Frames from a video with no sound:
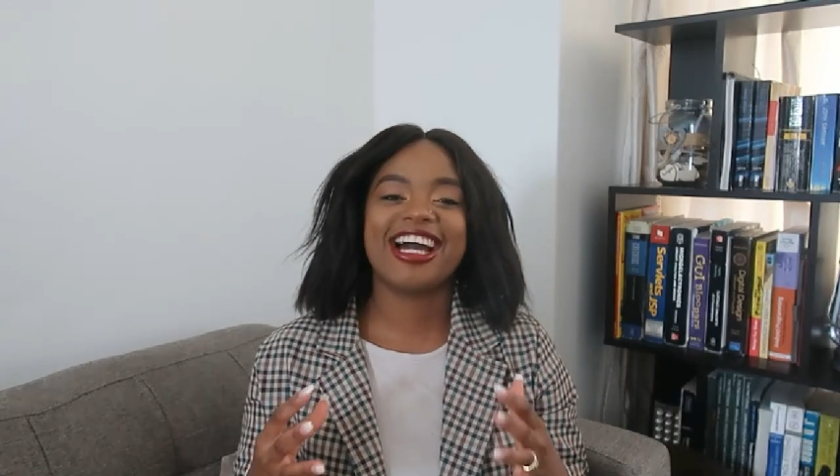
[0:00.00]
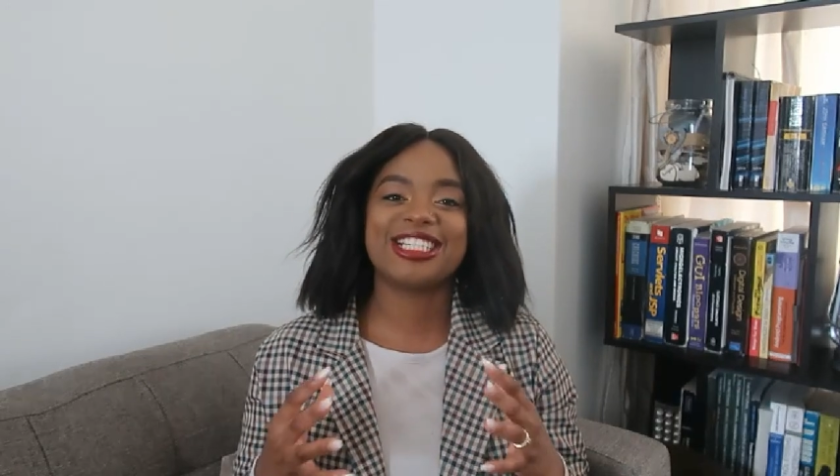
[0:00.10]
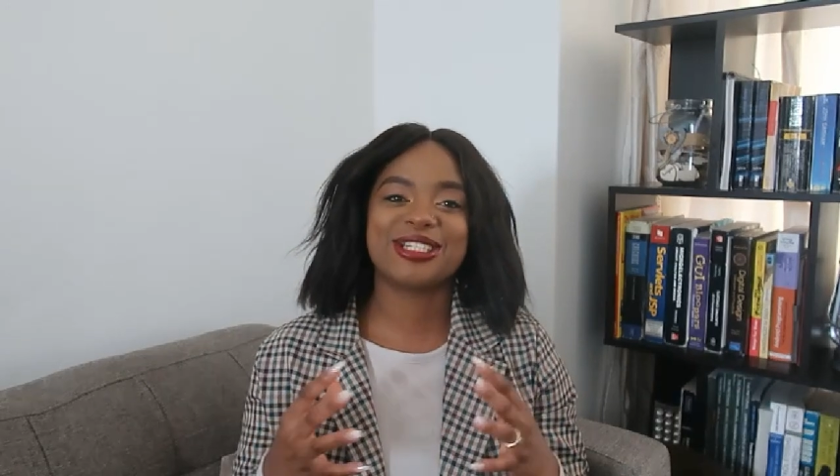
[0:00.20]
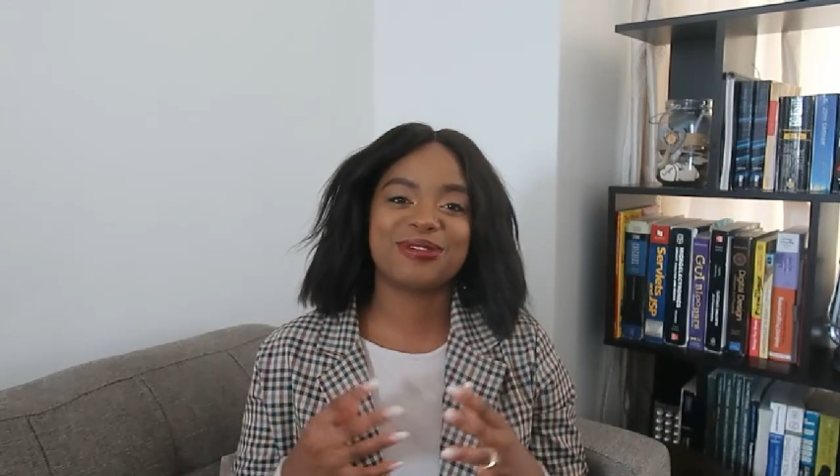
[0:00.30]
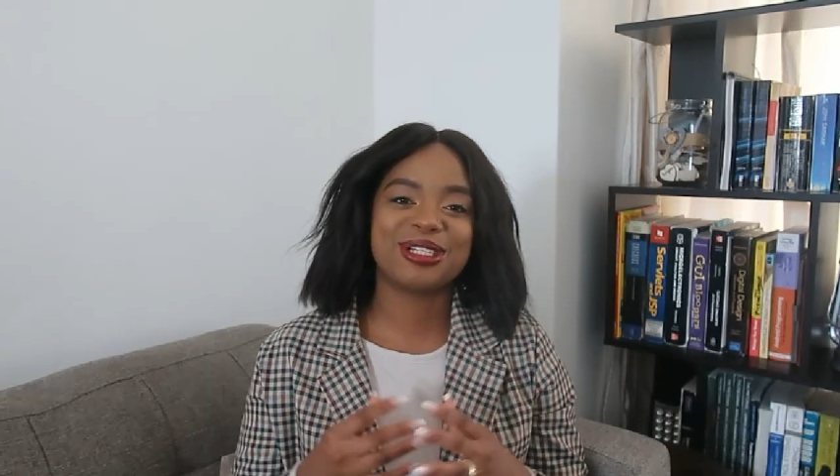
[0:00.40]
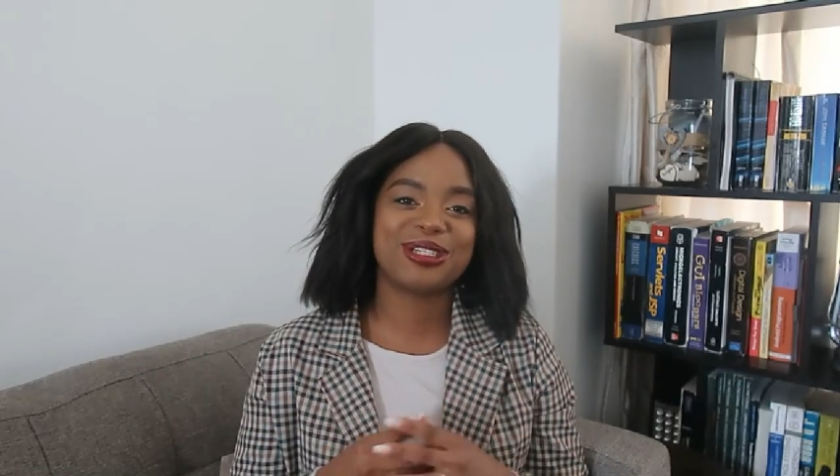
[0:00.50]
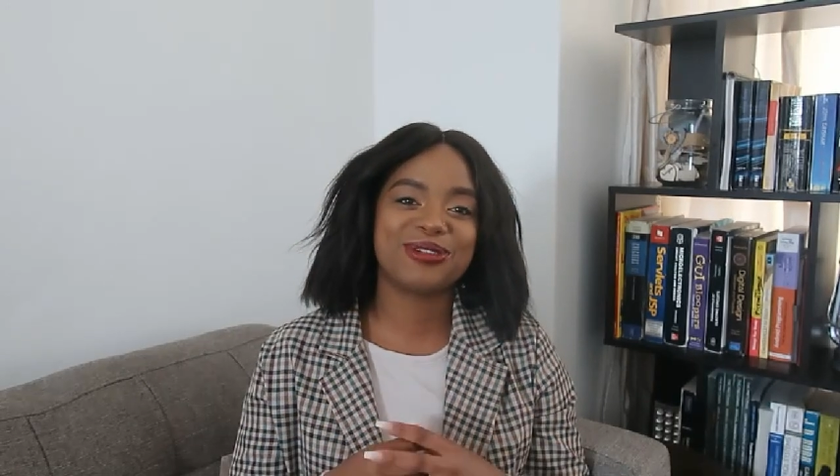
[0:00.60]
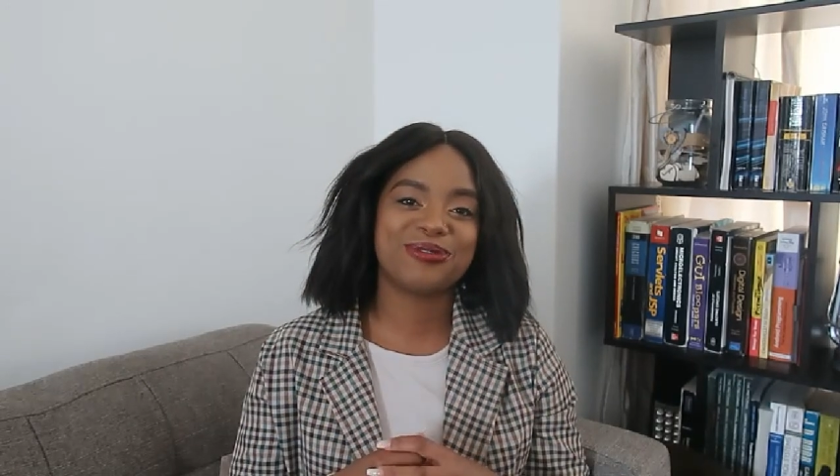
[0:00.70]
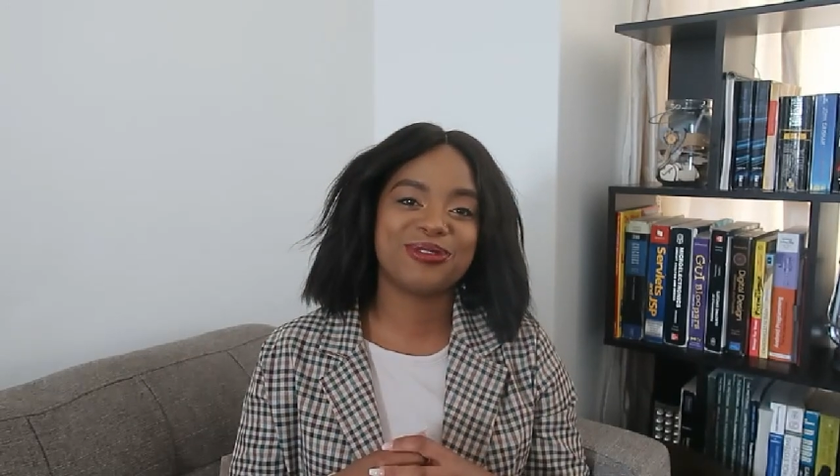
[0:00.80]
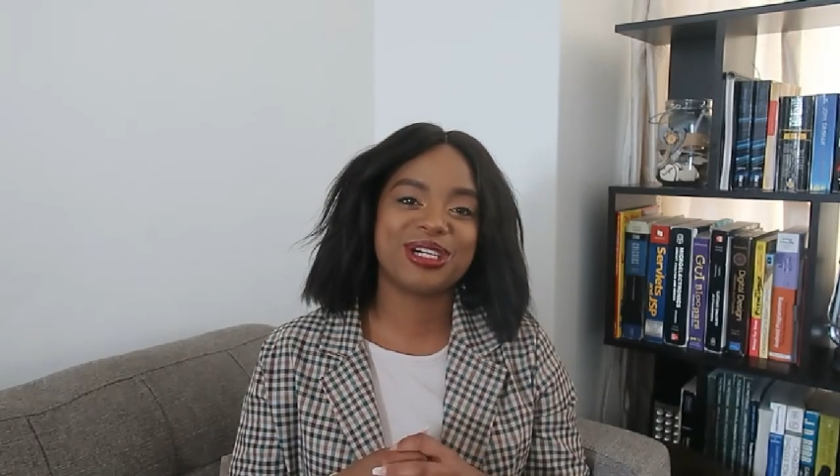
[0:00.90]
I just
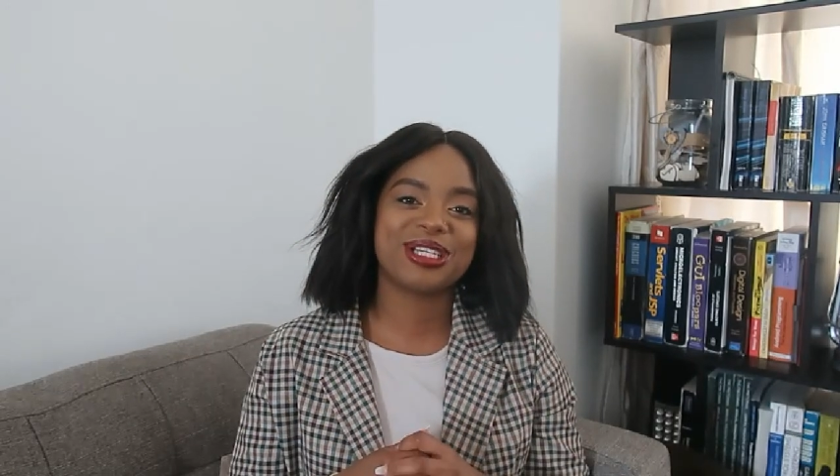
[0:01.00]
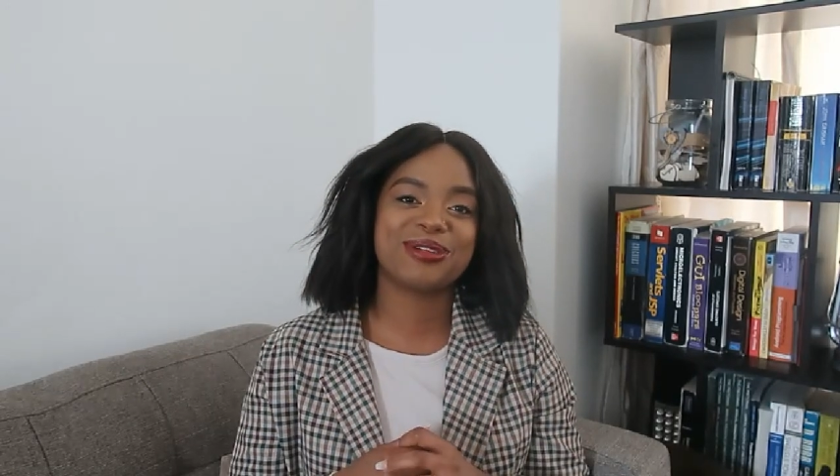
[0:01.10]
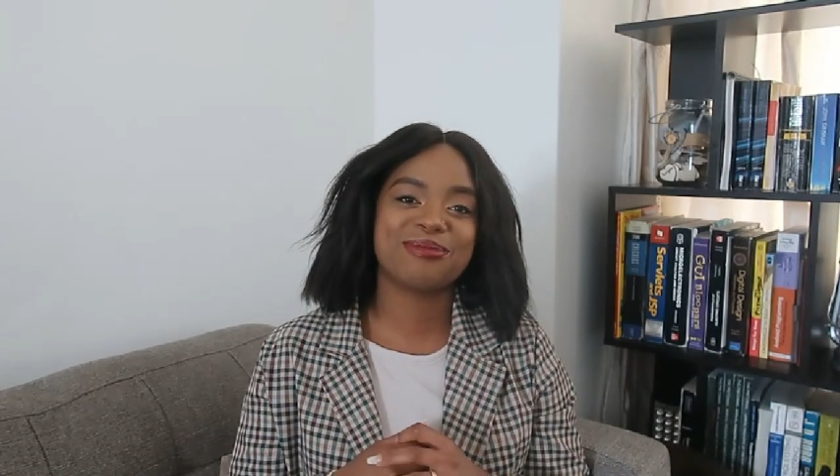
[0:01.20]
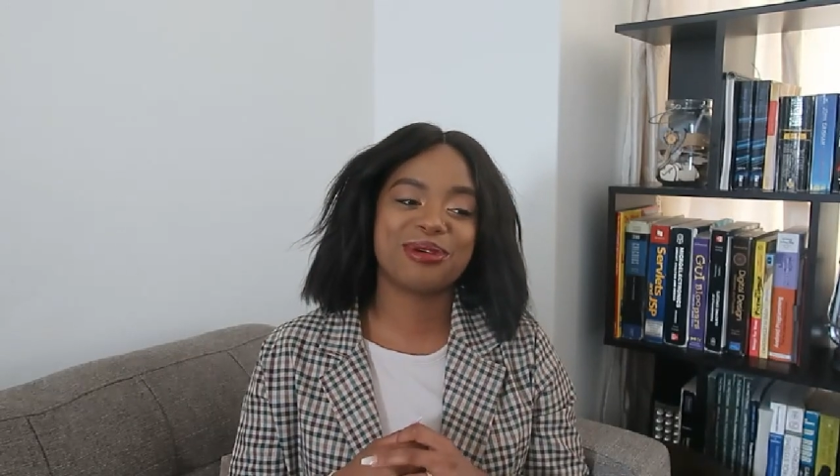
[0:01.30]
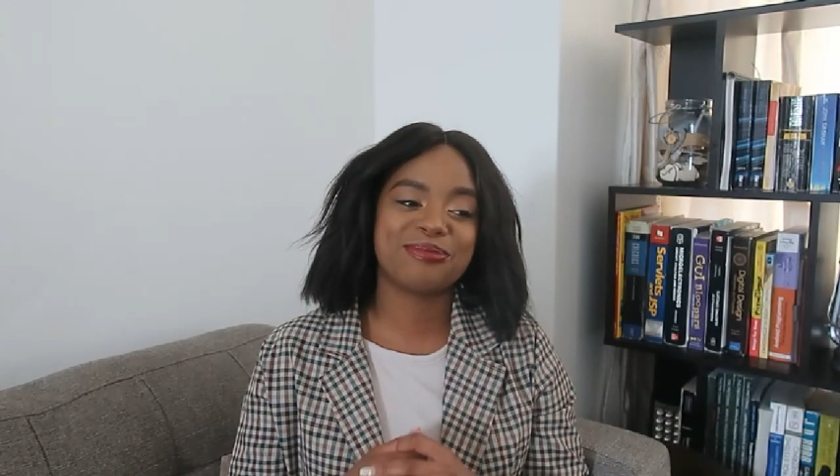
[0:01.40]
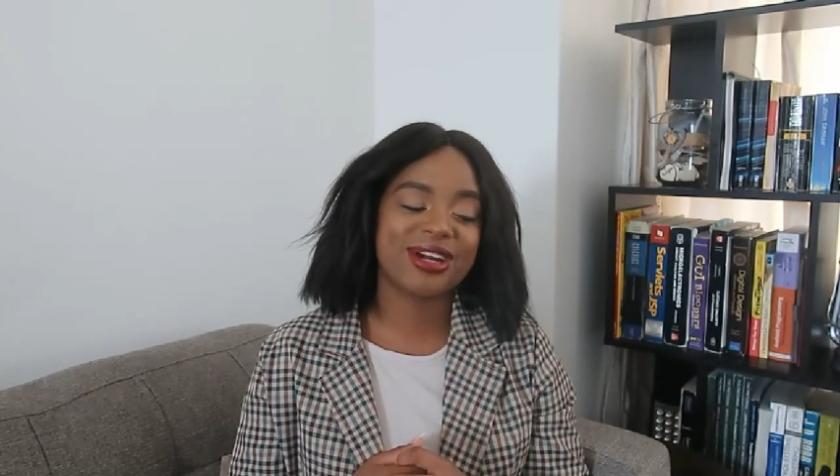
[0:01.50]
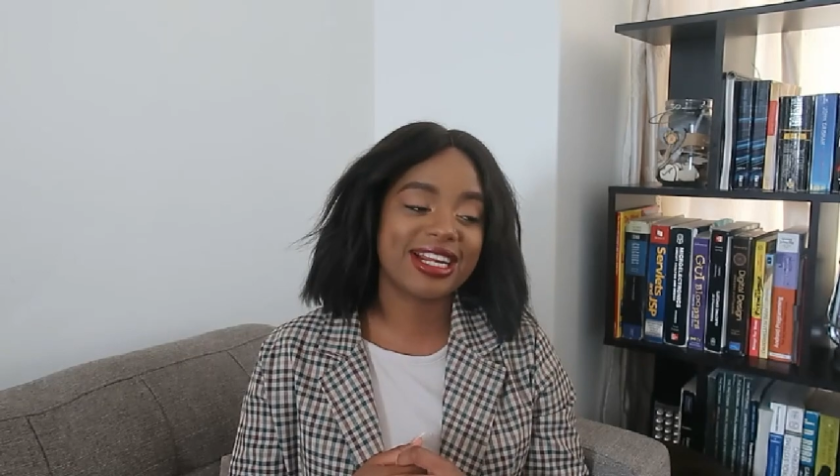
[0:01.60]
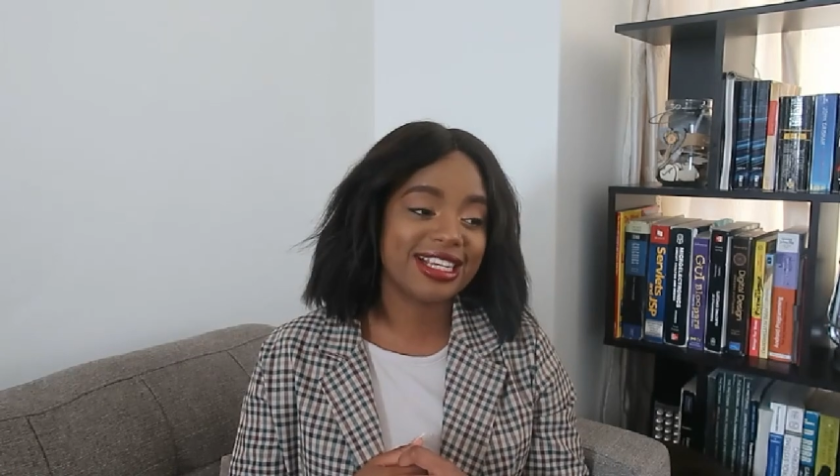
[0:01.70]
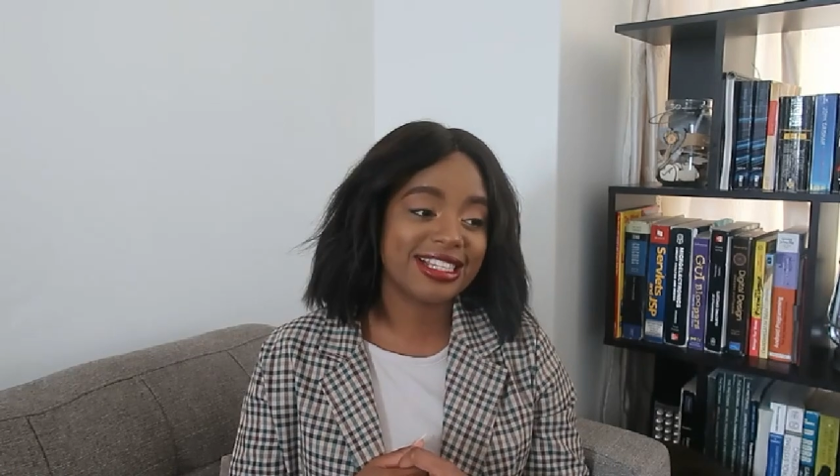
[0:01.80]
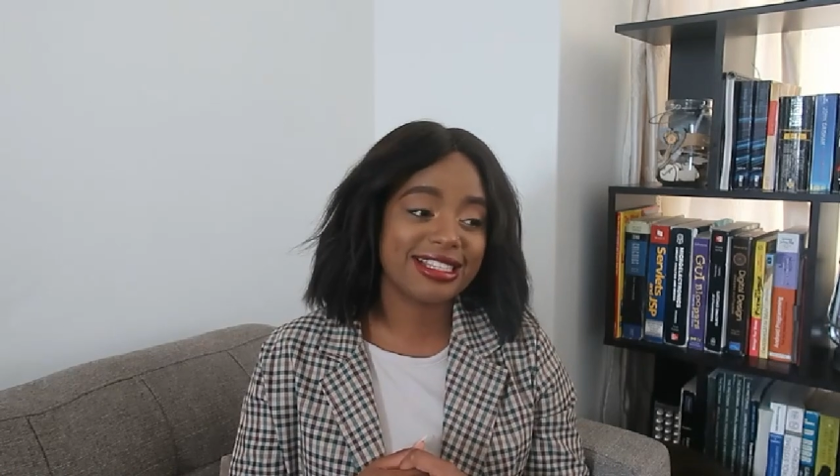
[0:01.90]
wanted to focus on my
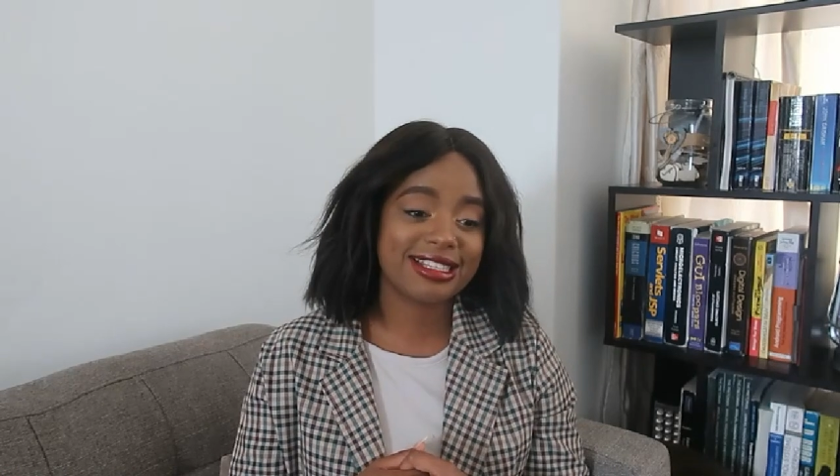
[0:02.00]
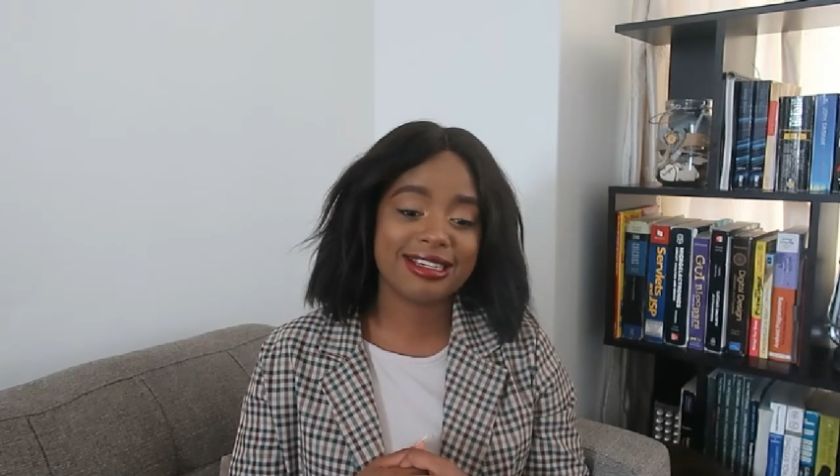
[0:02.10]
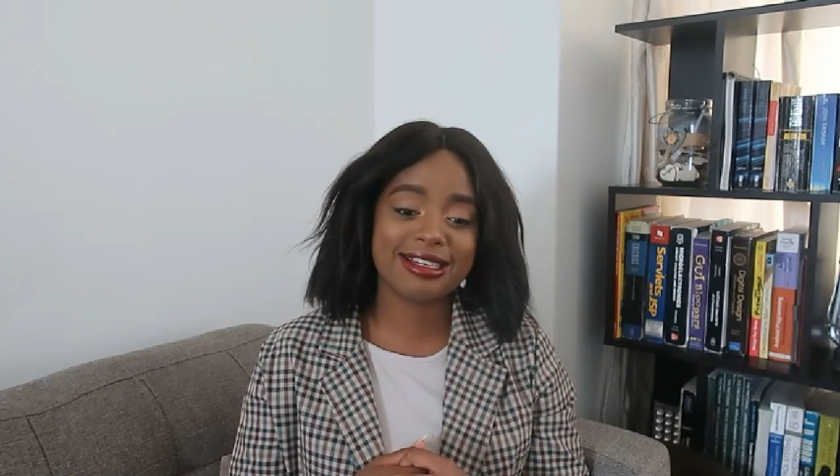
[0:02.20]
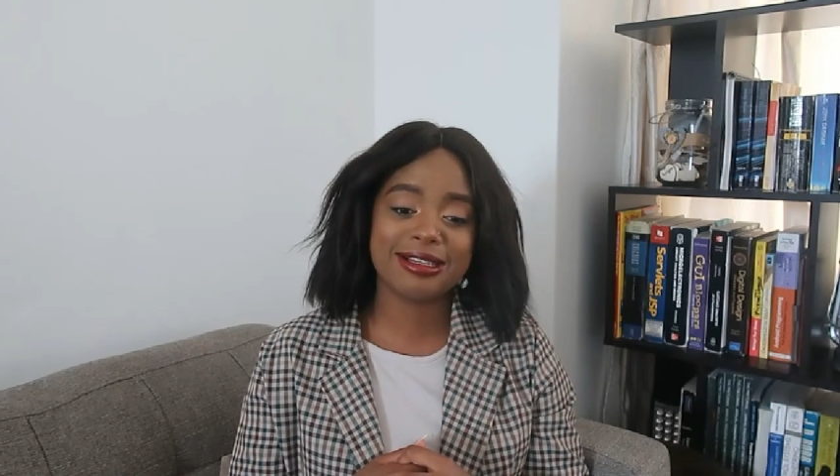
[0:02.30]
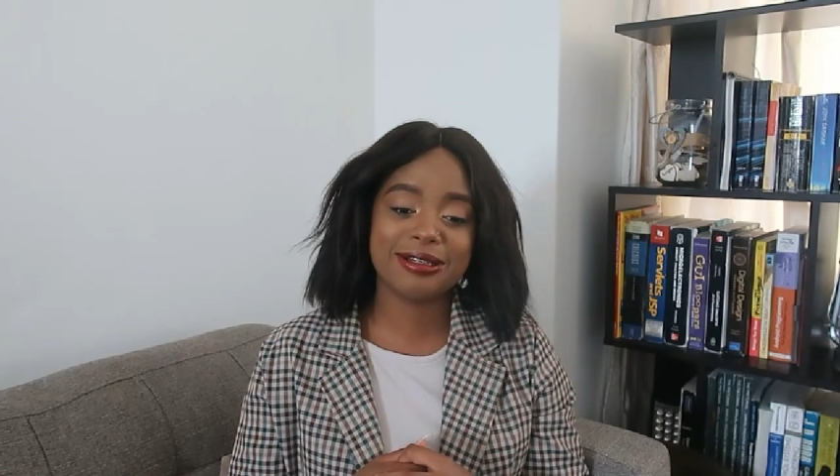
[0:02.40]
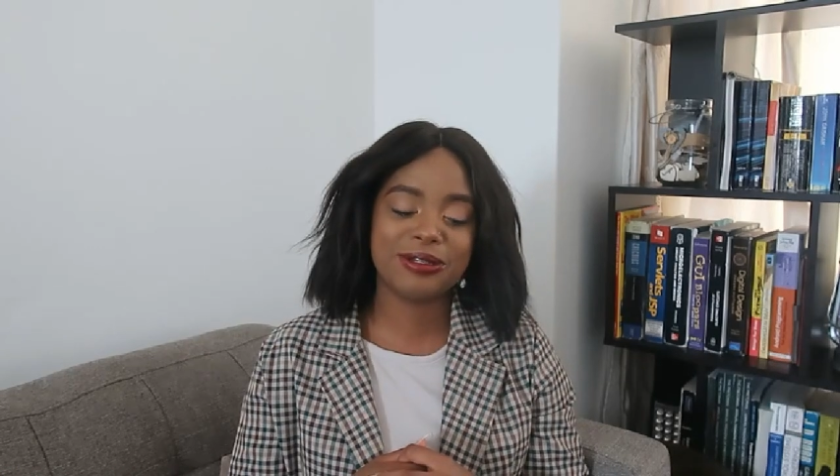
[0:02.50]
pregnancy.